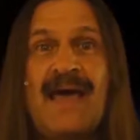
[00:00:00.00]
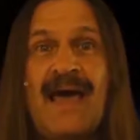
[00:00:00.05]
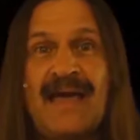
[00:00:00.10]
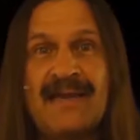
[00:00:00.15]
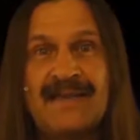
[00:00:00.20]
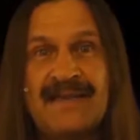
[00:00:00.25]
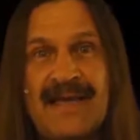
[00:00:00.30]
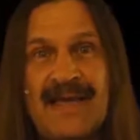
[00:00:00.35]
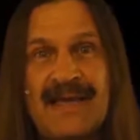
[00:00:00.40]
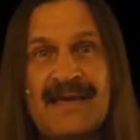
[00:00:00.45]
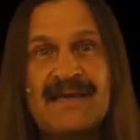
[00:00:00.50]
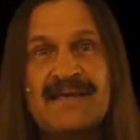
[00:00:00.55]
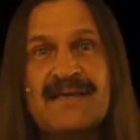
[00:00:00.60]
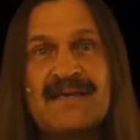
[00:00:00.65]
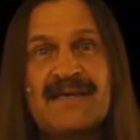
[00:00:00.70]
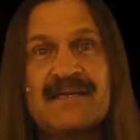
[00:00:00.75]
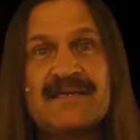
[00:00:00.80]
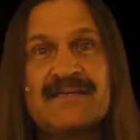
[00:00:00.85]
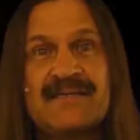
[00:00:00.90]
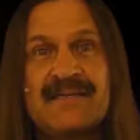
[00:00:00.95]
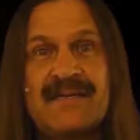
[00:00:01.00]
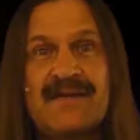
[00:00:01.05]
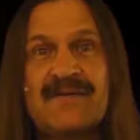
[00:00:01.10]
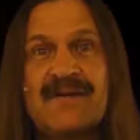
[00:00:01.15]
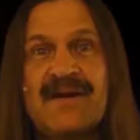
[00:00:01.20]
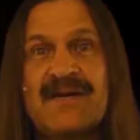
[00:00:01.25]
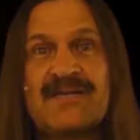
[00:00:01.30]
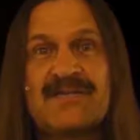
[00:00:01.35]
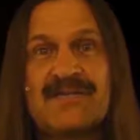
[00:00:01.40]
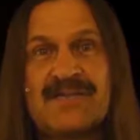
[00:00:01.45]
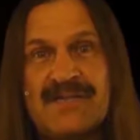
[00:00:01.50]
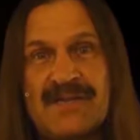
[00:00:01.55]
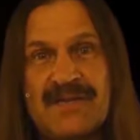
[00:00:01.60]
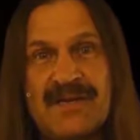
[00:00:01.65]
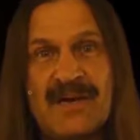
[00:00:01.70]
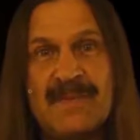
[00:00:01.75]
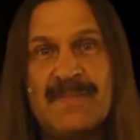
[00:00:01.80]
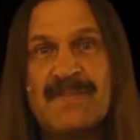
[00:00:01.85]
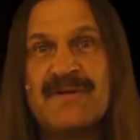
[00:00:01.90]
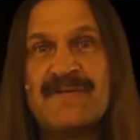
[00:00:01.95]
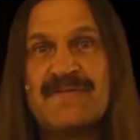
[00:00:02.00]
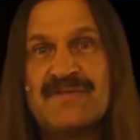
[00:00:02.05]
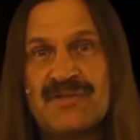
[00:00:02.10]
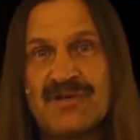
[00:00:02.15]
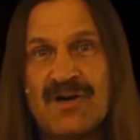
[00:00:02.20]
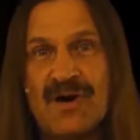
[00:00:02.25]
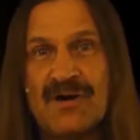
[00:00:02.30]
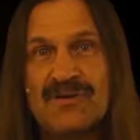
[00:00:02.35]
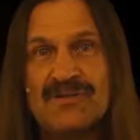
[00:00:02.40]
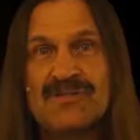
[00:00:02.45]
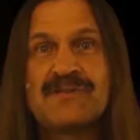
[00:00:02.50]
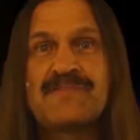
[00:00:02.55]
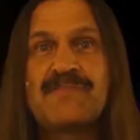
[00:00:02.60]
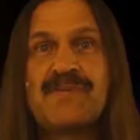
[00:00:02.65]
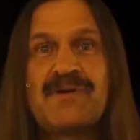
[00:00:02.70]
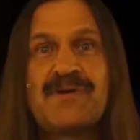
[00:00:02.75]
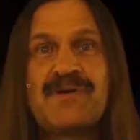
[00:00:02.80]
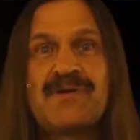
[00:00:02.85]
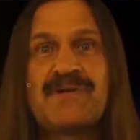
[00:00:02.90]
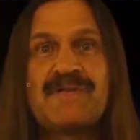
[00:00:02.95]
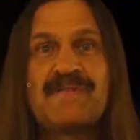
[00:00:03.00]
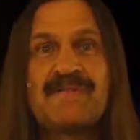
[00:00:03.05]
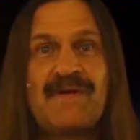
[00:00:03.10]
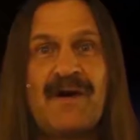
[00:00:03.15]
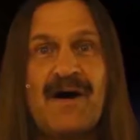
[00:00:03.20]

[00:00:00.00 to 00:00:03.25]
and take into consideration the number of charges per unit